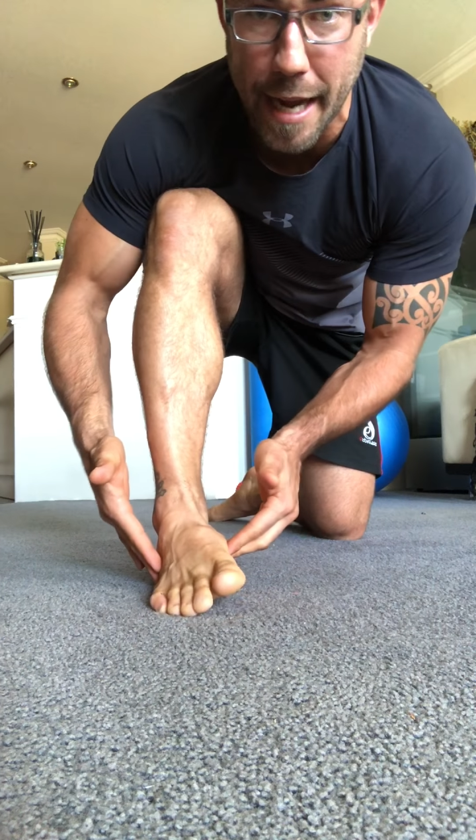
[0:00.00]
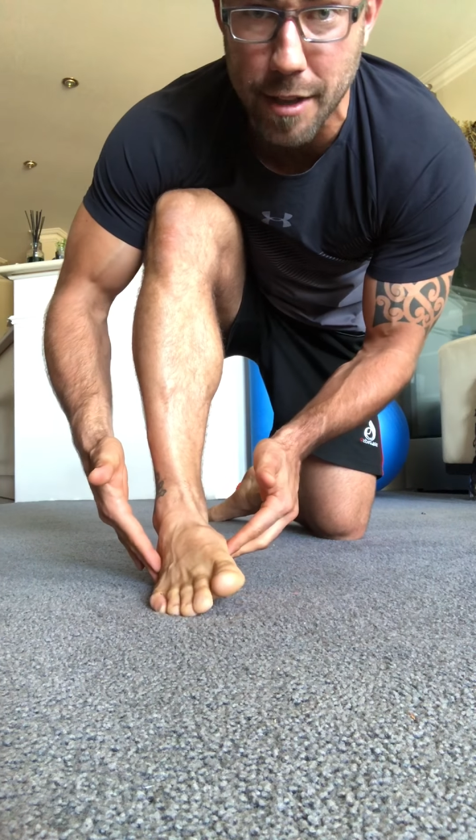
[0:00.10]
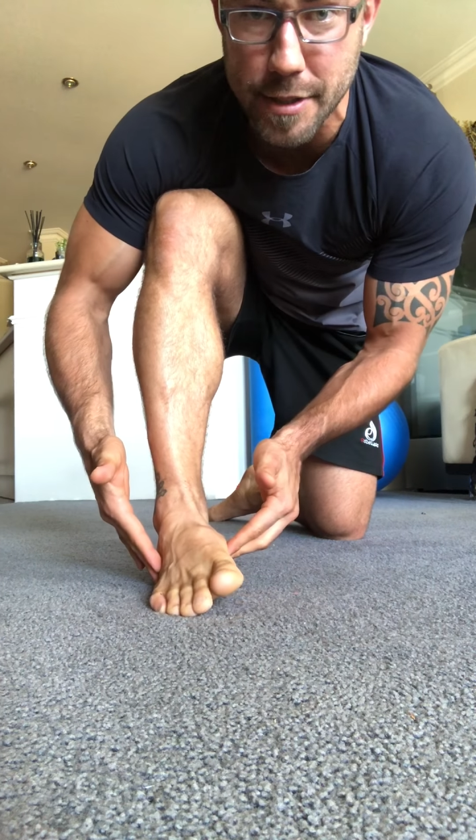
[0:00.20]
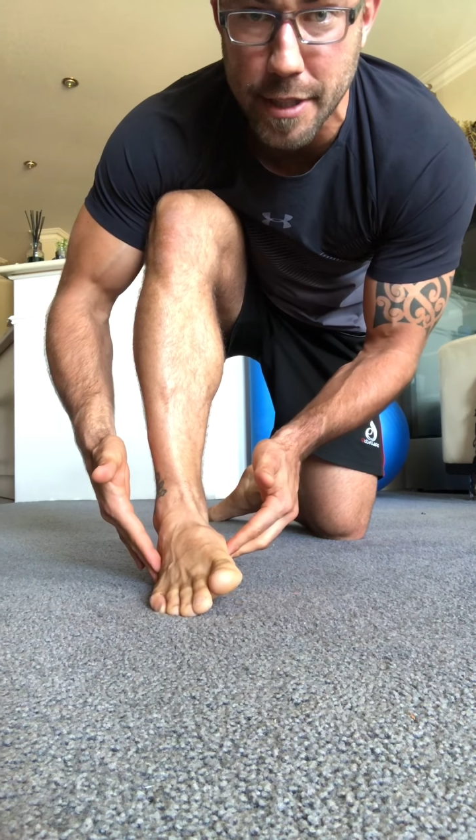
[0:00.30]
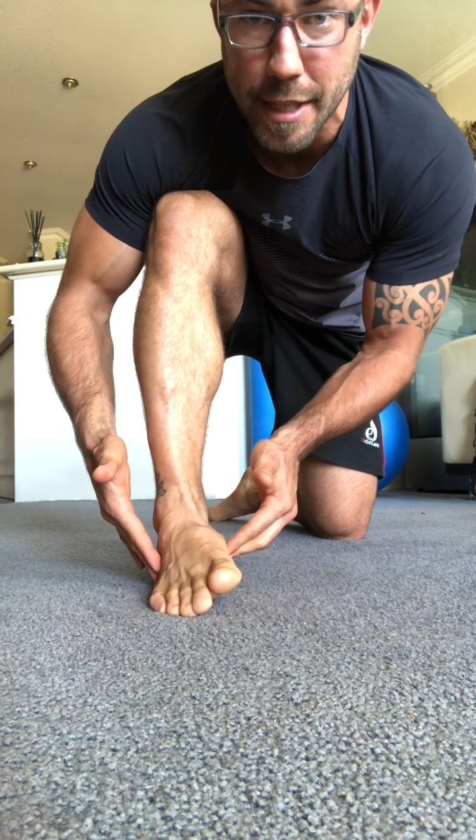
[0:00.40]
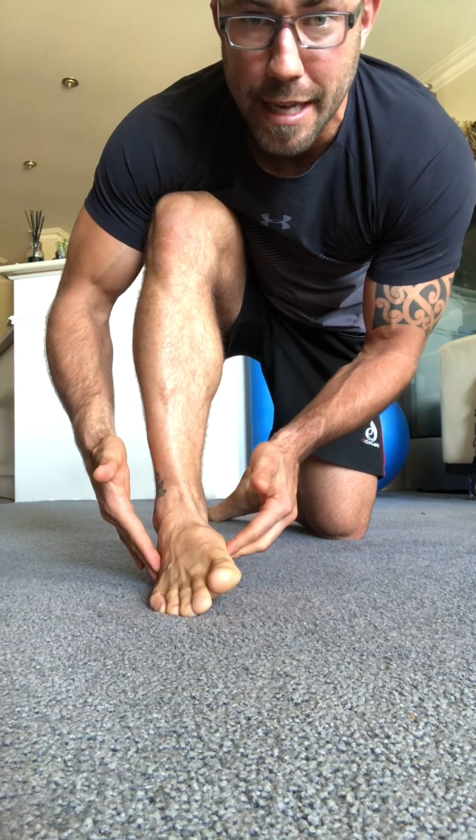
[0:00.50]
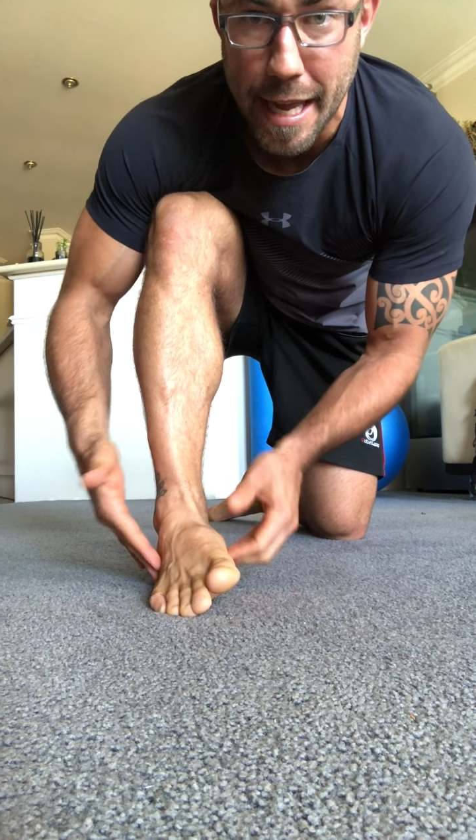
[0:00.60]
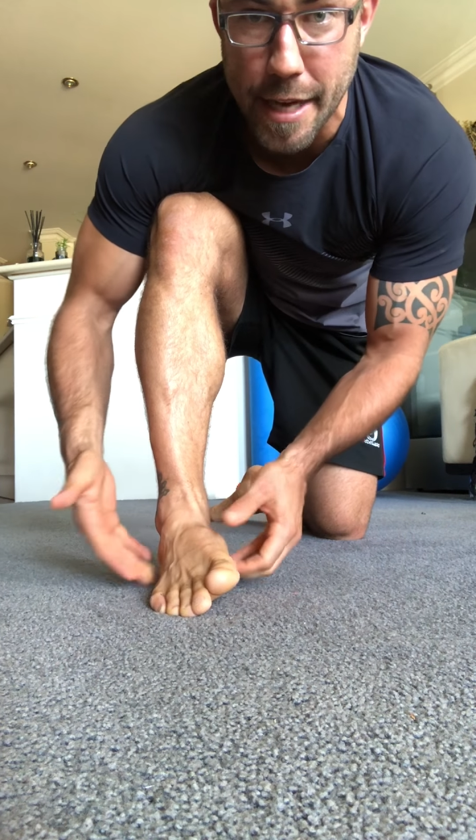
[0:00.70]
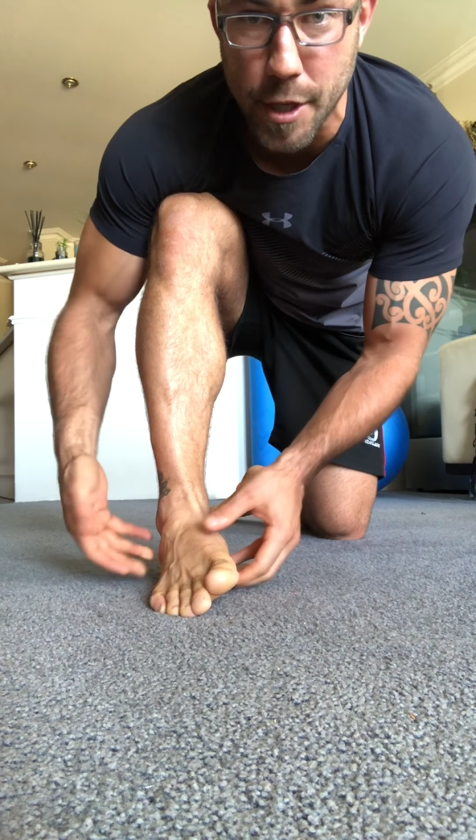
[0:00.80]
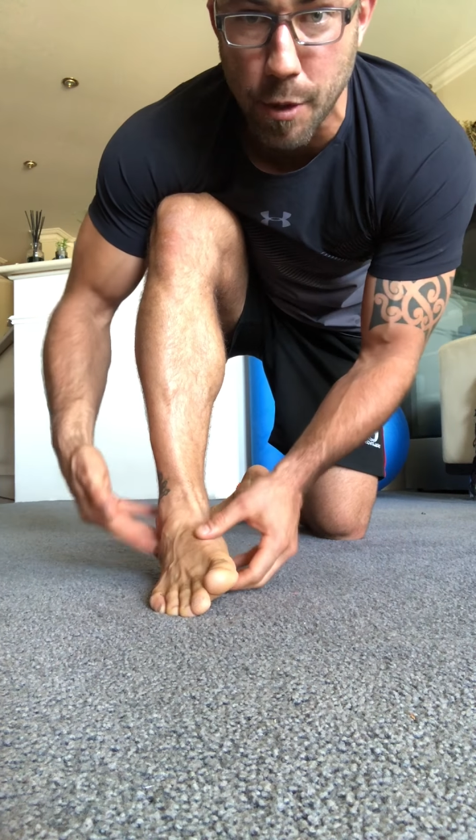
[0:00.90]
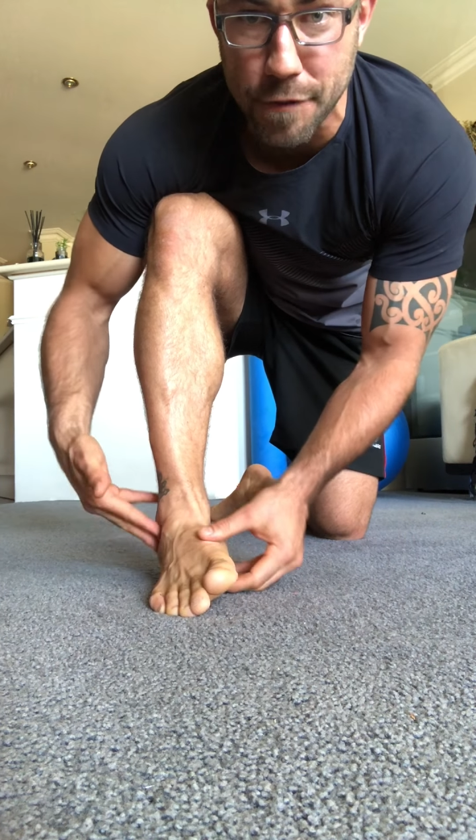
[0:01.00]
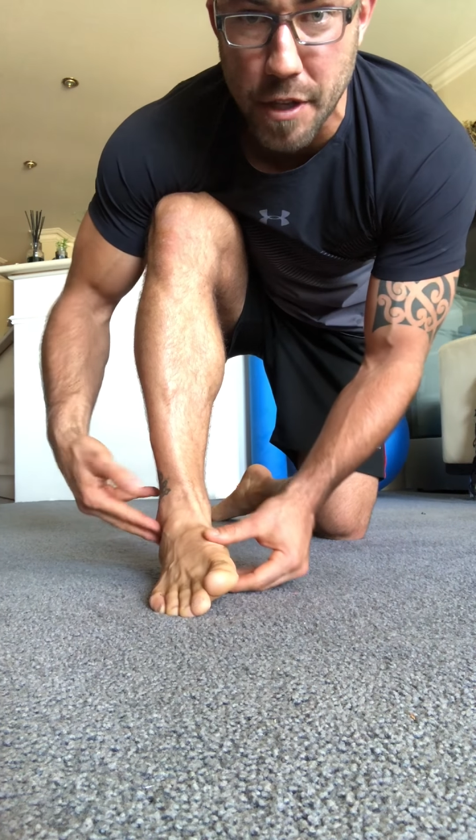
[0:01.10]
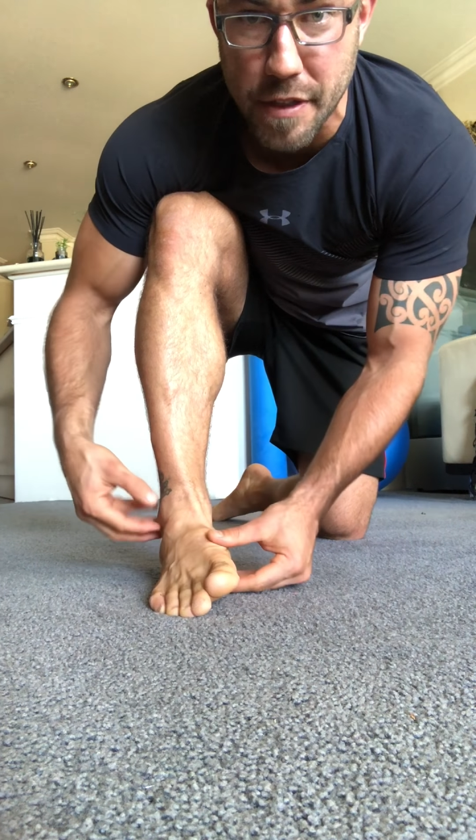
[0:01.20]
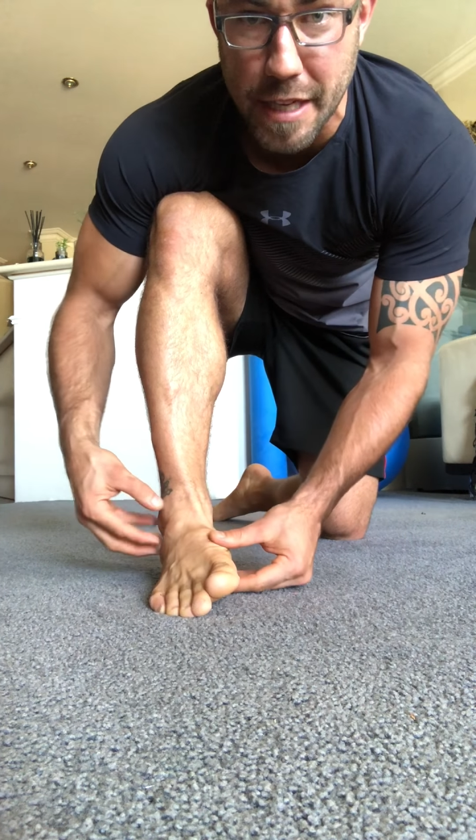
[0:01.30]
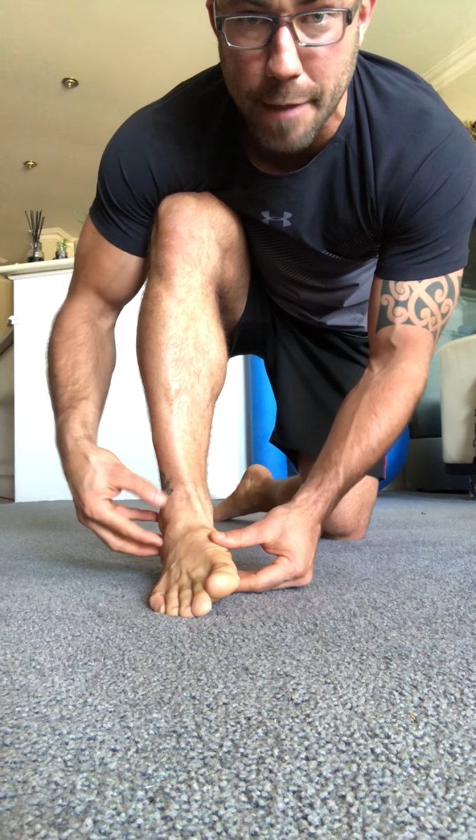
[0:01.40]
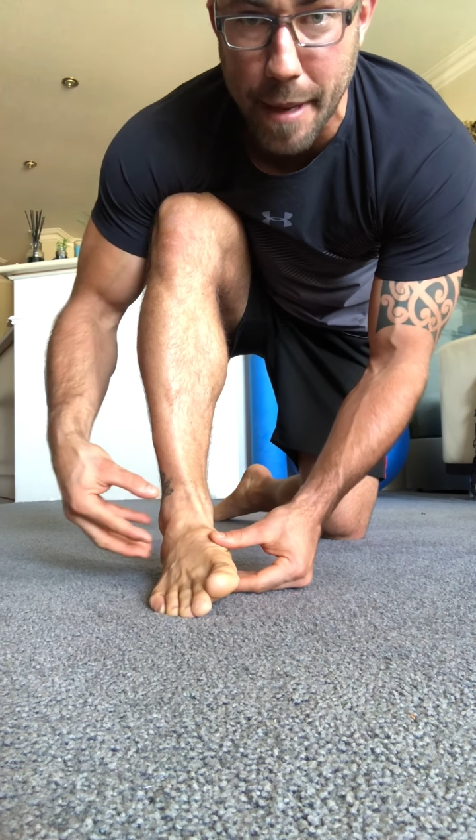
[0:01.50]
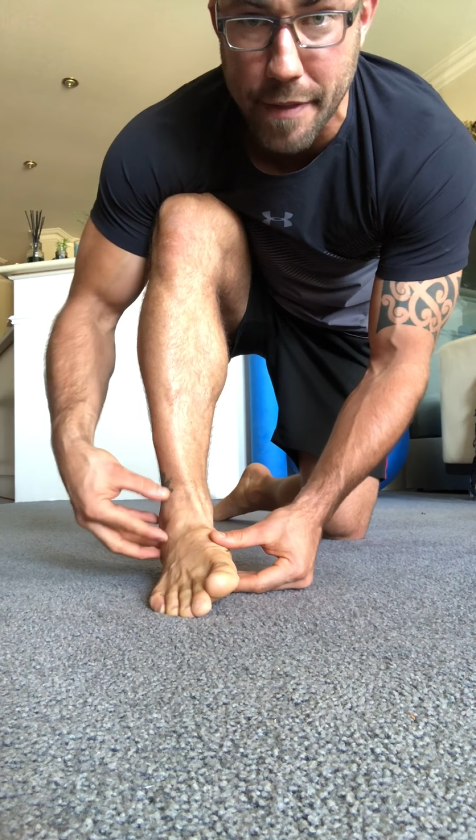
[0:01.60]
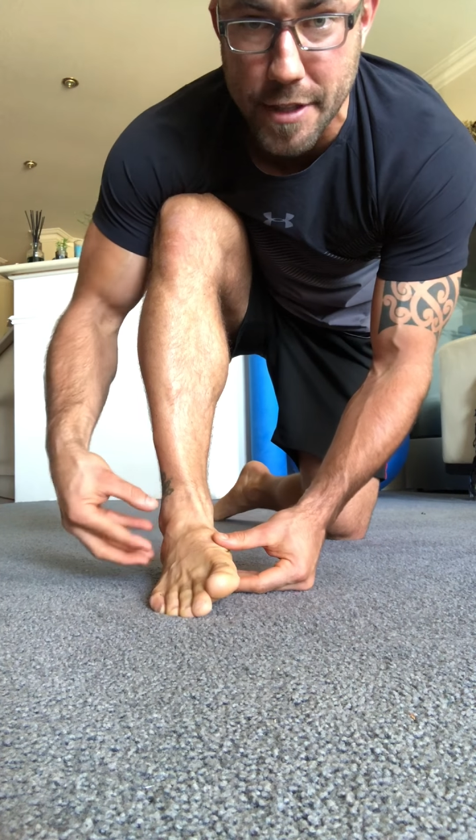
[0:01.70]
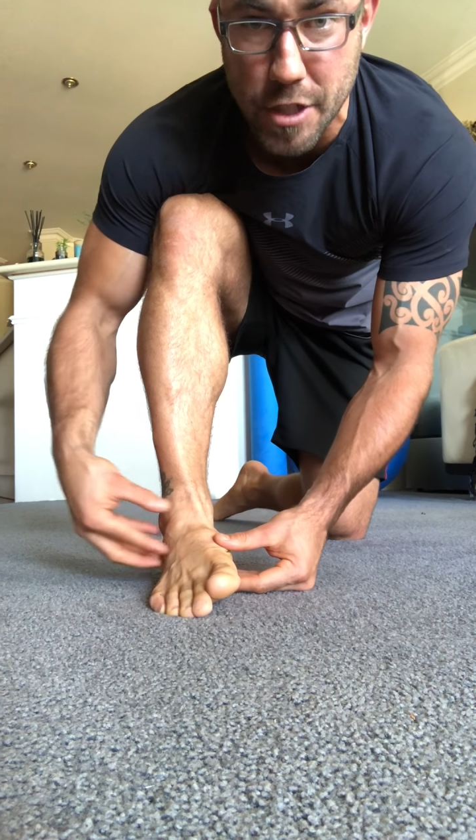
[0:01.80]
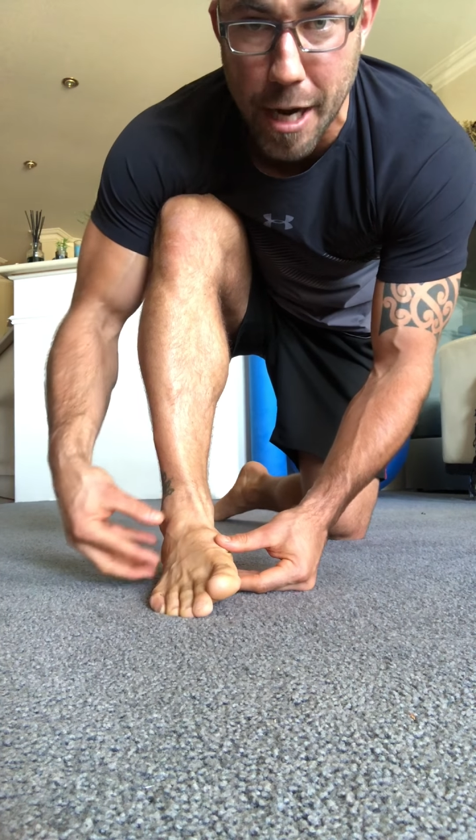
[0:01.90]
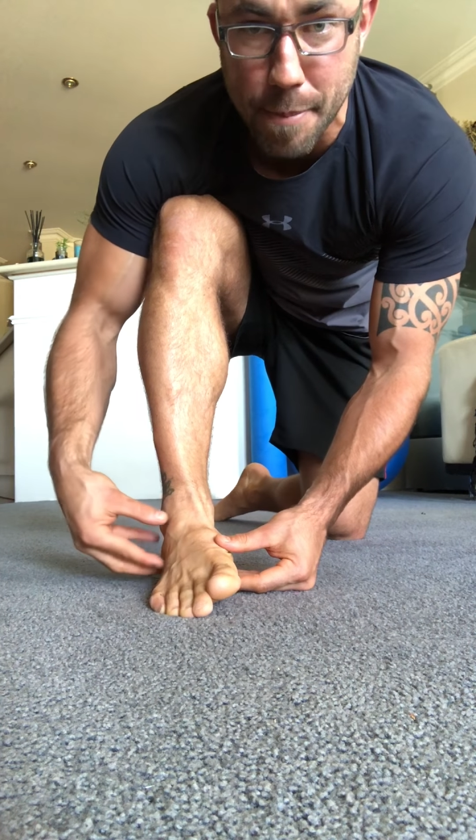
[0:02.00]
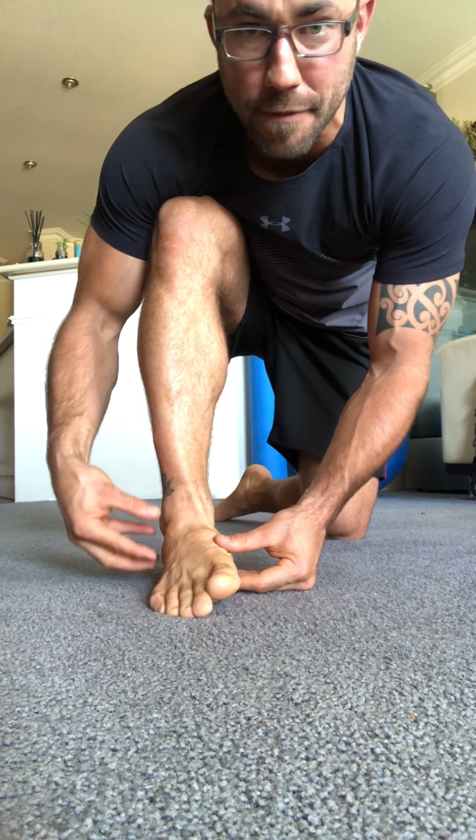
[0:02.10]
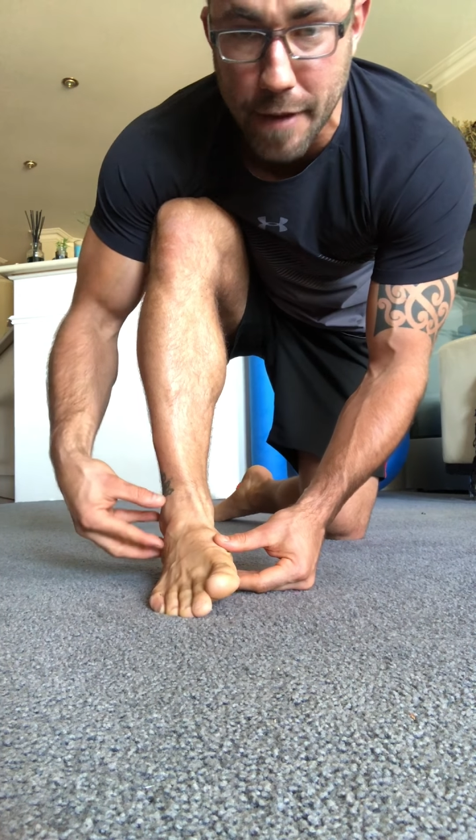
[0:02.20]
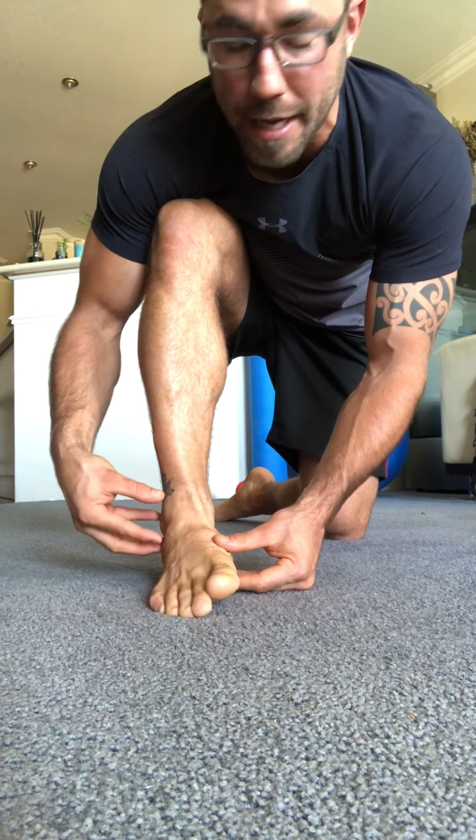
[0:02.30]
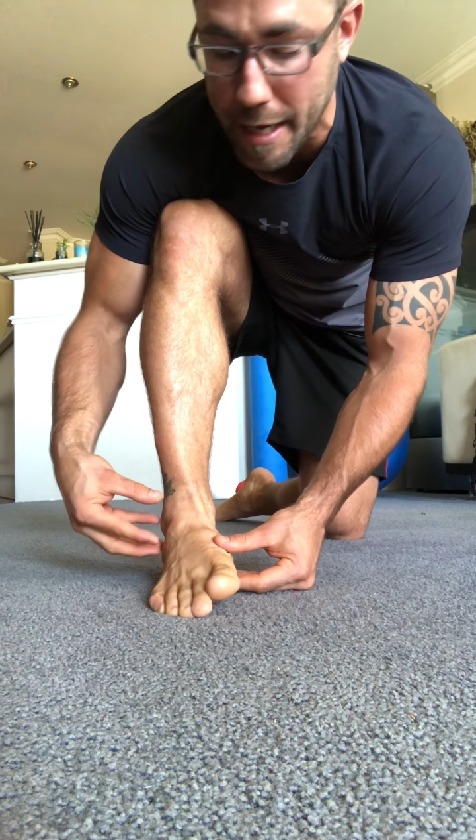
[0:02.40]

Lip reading: out, and you often think about the type of